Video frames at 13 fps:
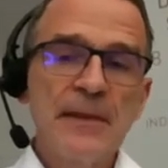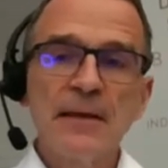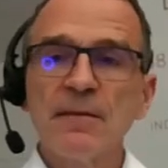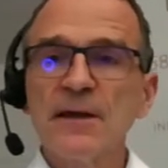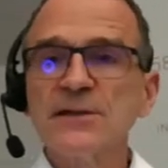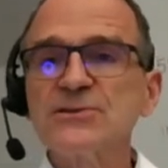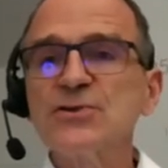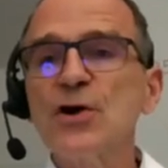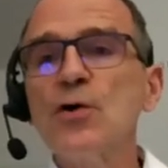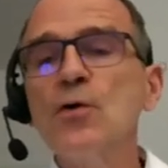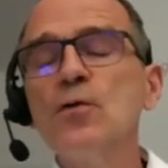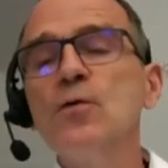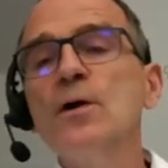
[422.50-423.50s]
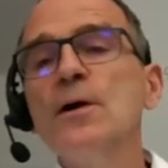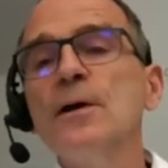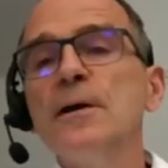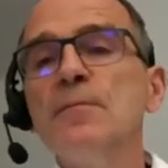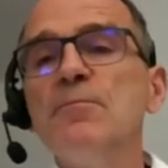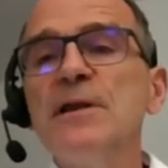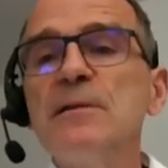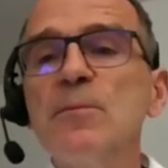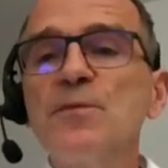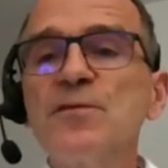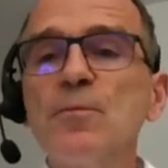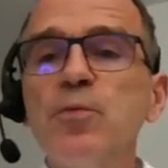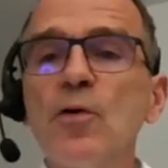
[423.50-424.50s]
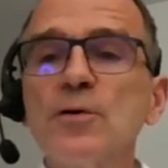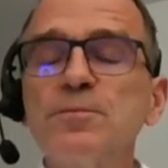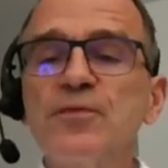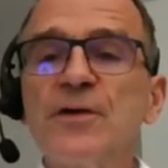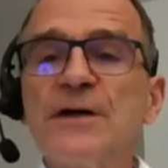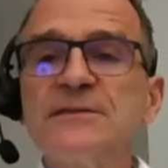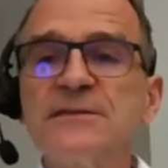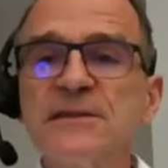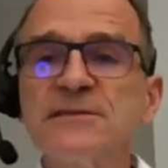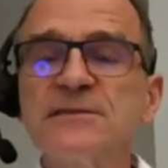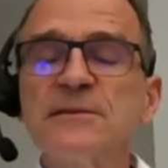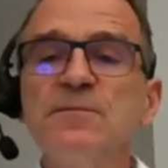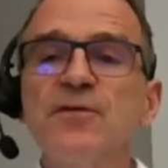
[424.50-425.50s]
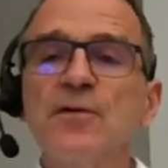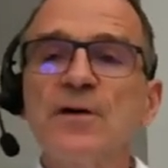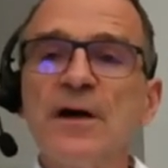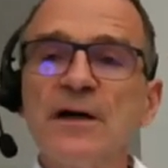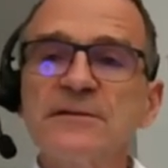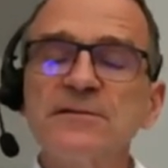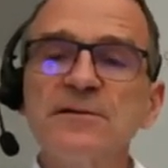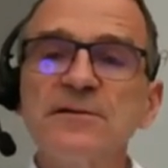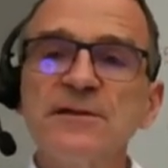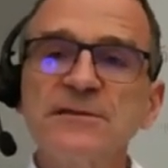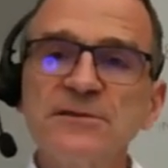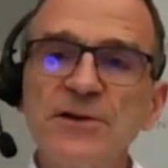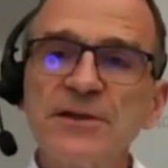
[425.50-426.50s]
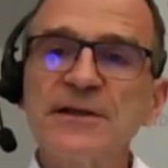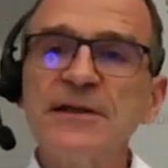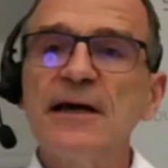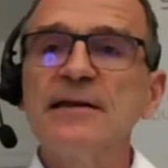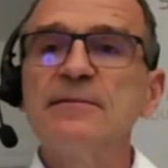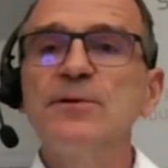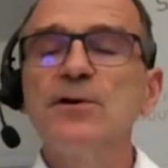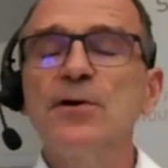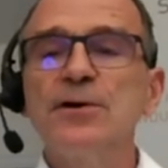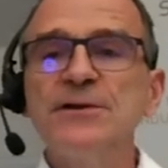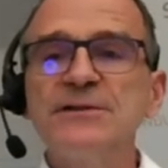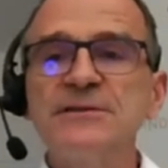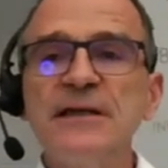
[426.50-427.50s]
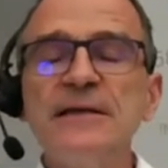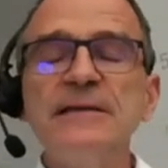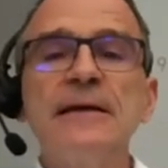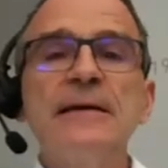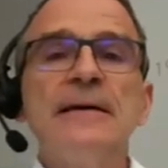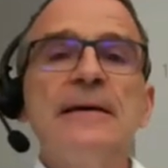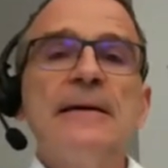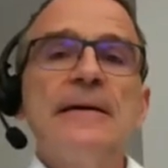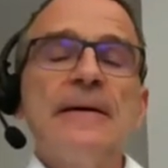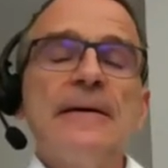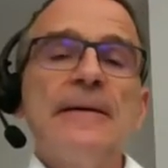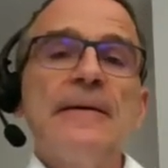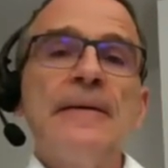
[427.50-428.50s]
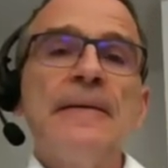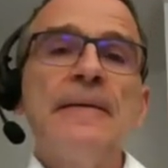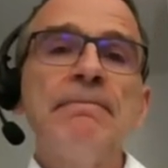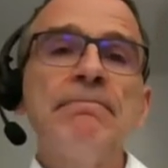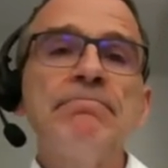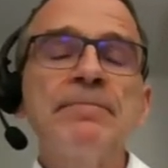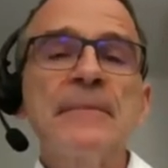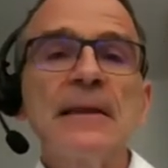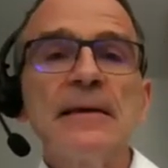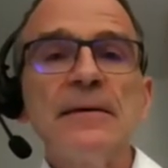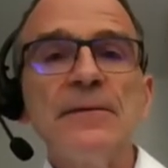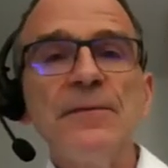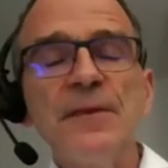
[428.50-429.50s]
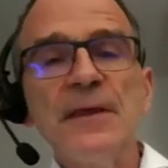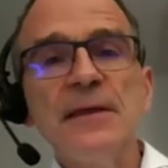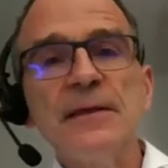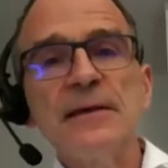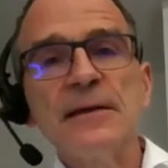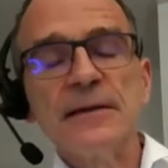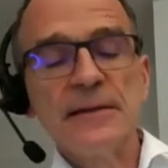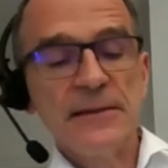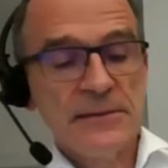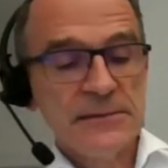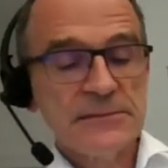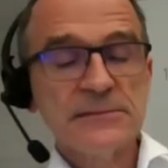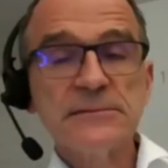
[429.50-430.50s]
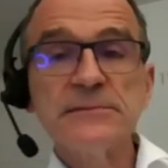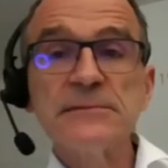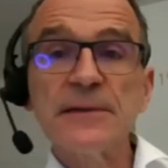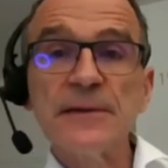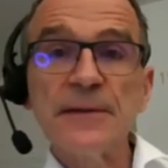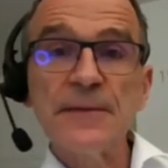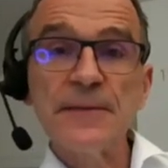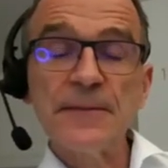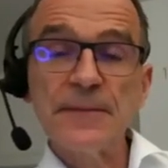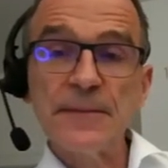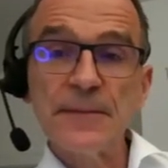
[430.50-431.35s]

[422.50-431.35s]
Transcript: There is no minimum support price system for castor. It's not an edible oilseed. Um, the uh, uh, uh,